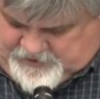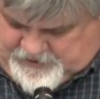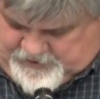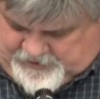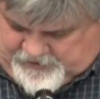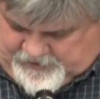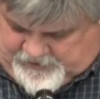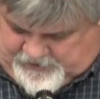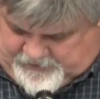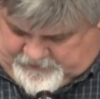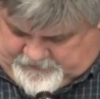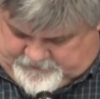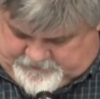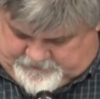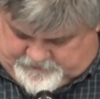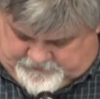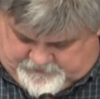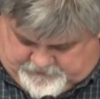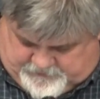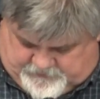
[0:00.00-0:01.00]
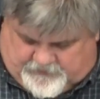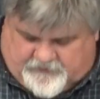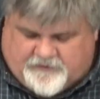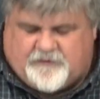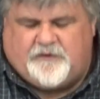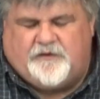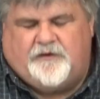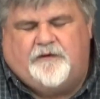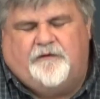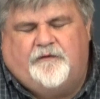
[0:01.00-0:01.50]
uh,
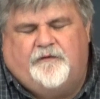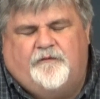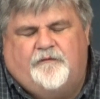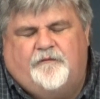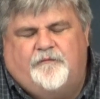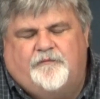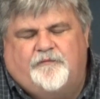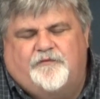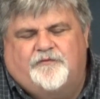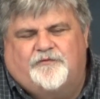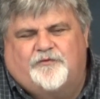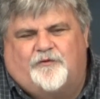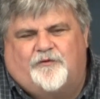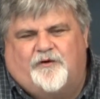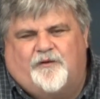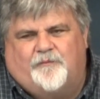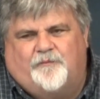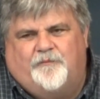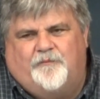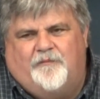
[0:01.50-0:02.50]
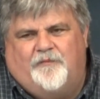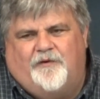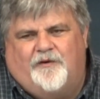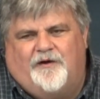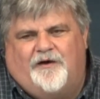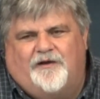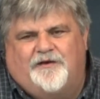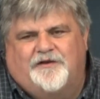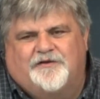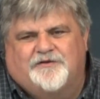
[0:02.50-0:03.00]
toward a,
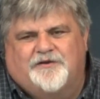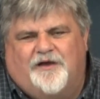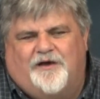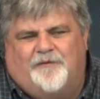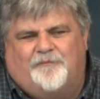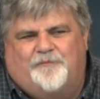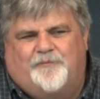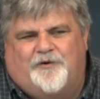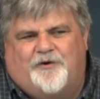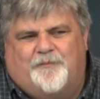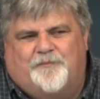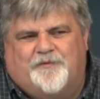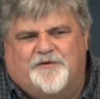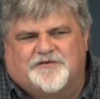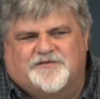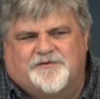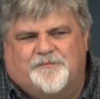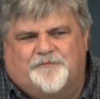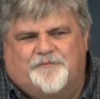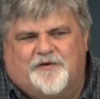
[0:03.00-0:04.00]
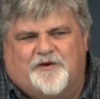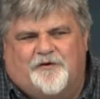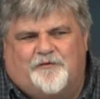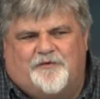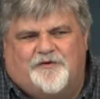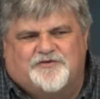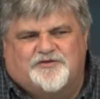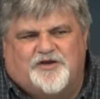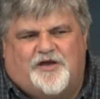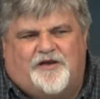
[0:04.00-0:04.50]
an, a purpose, a bigger
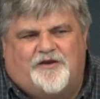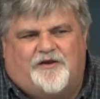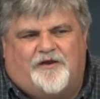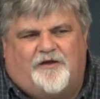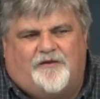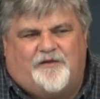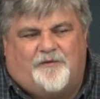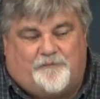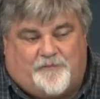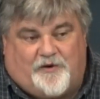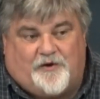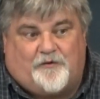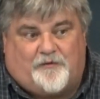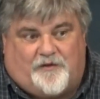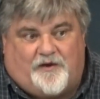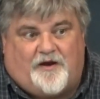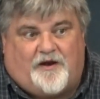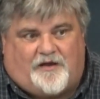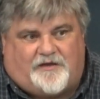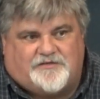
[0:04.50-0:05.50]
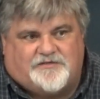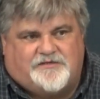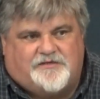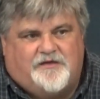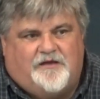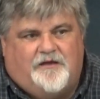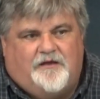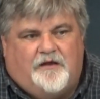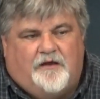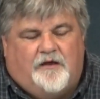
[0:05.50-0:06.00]
agenda, the bigger than us.
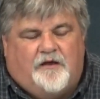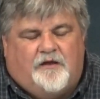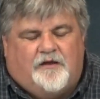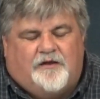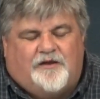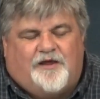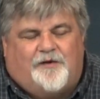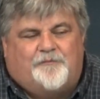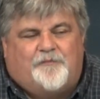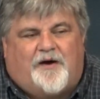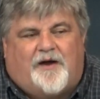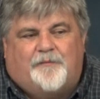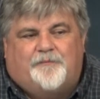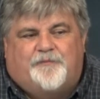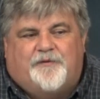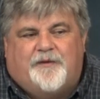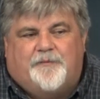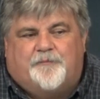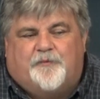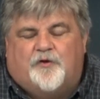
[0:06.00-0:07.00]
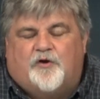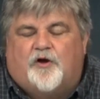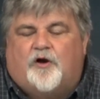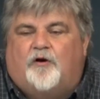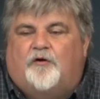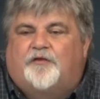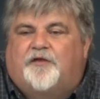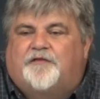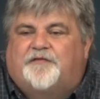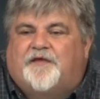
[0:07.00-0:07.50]
Let my people
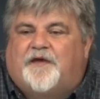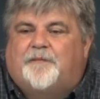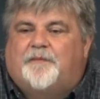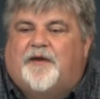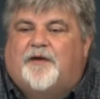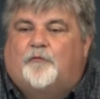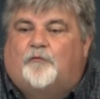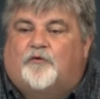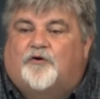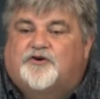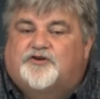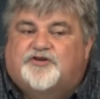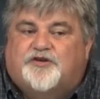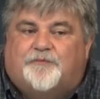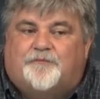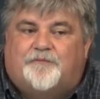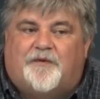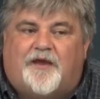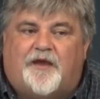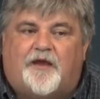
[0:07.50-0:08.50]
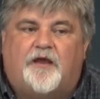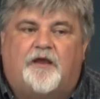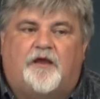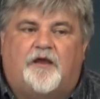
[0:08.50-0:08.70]
go that they may worship me.